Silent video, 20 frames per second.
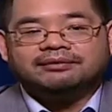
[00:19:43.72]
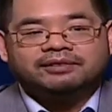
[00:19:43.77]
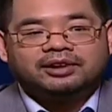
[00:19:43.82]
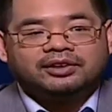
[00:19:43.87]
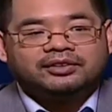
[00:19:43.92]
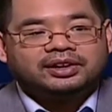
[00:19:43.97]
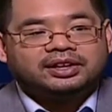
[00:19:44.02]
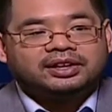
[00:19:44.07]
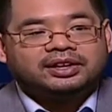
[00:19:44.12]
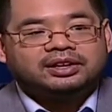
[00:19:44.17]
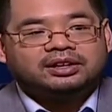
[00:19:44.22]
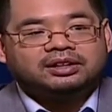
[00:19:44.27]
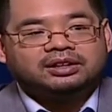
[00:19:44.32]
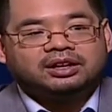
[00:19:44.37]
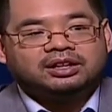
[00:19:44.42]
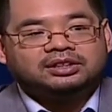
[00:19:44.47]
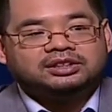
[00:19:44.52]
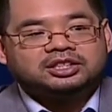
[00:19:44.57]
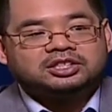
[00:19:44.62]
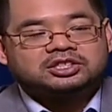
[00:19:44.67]
And
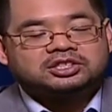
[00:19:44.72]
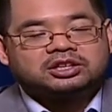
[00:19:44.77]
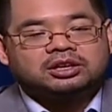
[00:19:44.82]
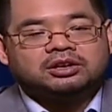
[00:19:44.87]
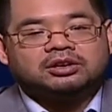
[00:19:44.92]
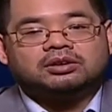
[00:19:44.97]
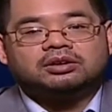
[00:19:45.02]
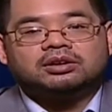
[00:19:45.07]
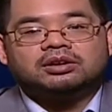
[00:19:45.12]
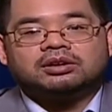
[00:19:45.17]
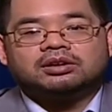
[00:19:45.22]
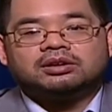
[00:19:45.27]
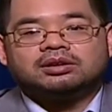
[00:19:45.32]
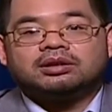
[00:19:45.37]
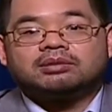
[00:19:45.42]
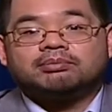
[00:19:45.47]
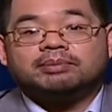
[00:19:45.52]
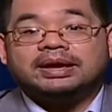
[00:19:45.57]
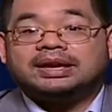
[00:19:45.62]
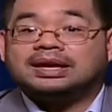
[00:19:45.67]
verily Allah did so,
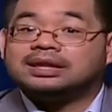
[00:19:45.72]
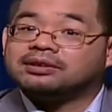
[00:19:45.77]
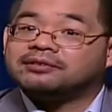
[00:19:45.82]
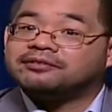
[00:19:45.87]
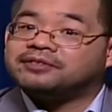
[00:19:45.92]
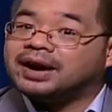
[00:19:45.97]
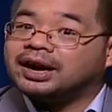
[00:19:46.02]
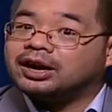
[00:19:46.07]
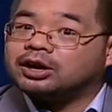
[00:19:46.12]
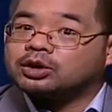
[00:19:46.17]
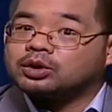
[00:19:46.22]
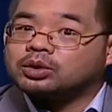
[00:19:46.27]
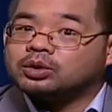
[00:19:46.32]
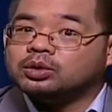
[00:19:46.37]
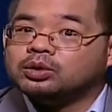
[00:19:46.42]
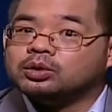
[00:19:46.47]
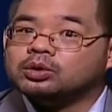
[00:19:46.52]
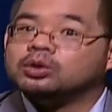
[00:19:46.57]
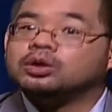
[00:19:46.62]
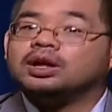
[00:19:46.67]
making the fire
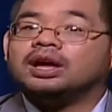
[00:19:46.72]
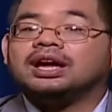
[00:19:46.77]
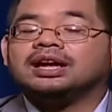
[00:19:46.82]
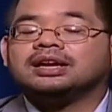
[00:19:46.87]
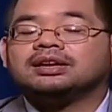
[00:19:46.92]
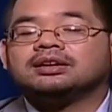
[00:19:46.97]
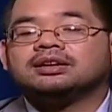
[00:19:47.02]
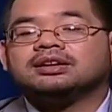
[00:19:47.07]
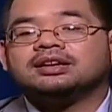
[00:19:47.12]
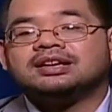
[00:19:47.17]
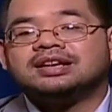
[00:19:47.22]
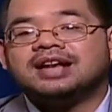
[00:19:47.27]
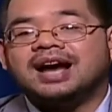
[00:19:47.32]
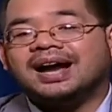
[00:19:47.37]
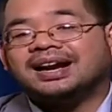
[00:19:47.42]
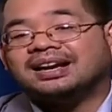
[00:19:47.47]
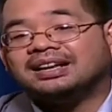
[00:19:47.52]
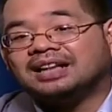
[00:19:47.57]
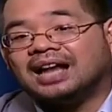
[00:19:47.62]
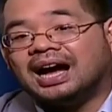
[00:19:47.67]
cool and
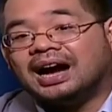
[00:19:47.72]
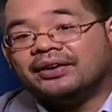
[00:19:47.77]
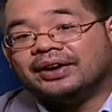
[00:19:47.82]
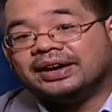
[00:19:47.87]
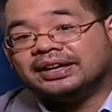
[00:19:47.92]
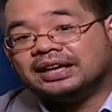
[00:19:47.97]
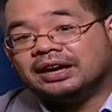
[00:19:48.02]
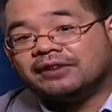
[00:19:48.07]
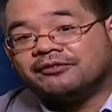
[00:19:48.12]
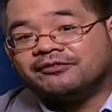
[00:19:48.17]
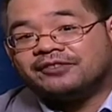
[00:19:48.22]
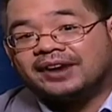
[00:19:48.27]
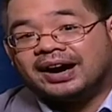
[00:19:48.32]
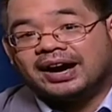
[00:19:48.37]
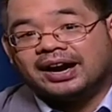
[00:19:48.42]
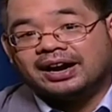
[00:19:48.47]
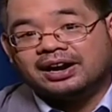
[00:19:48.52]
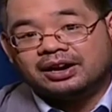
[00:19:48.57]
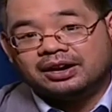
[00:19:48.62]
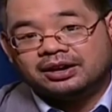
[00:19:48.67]
not allowing that
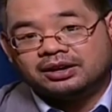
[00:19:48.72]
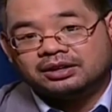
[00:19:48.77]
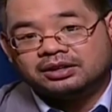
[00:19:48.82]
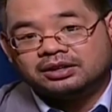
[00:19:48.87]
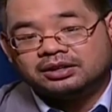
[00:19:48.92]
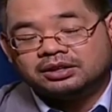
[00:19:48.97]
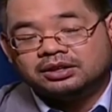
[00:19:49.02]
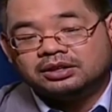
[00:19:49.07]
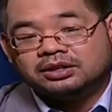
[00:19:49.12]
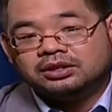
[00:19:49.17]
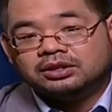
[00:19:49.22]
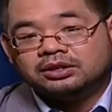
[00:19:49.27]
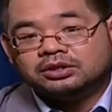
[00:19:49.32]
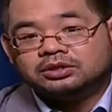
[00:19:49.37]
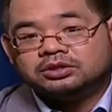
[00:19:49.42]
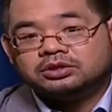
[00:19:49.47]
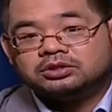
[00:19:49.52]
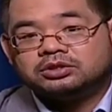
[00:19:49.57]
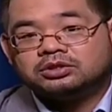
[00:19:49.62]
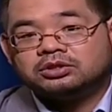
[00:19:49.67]
fire
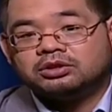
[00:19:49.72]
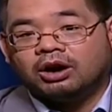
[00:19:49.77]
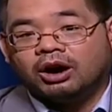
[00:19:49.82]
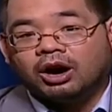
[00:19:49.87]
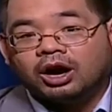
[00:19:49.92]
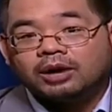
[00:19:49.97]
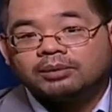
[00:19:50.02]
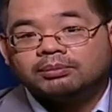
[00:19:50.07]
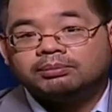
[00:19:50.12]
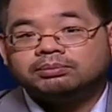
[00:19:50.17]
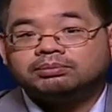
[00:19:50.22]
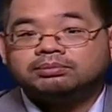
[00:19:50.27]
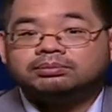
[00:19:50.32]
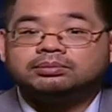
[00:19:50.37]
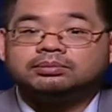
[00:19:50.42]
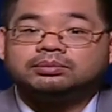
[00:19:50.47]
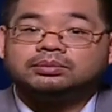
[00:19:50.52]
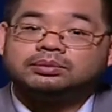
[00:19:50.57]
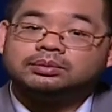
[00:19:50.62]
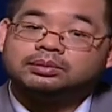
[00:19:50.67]
to
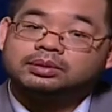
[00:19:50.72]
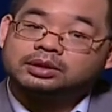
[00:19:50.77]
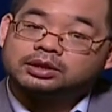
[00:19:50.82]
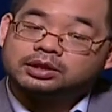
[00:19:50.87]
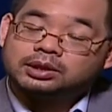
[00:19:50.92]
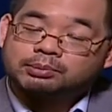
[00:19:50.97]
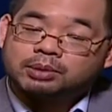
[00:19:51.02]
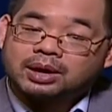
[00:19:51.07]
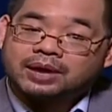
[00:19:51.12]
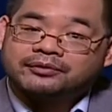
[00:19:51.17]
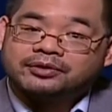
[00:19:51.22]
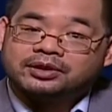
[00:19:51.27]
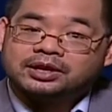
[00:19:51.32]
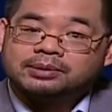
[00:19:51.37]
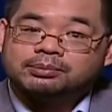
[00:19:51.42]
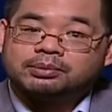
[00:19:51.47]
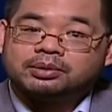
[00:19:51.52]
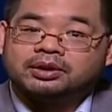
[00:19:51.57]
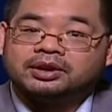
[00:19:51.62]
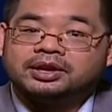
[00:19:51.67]
harm the
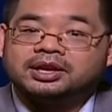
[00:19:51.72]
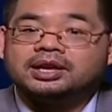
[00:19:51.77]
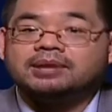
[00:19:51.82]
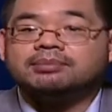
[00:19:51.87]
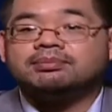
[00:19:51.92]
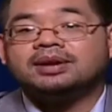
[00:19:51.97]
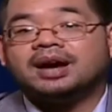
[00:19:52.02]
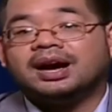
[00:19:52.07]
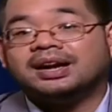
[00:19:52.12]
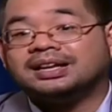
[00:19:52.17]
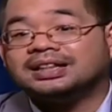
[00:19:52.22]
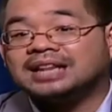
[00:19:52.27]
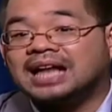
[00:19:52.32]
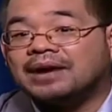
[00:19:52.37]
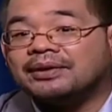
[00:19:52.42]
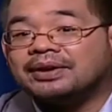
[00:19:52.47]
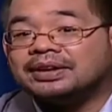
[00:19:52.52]
Prophet Ibrahim, not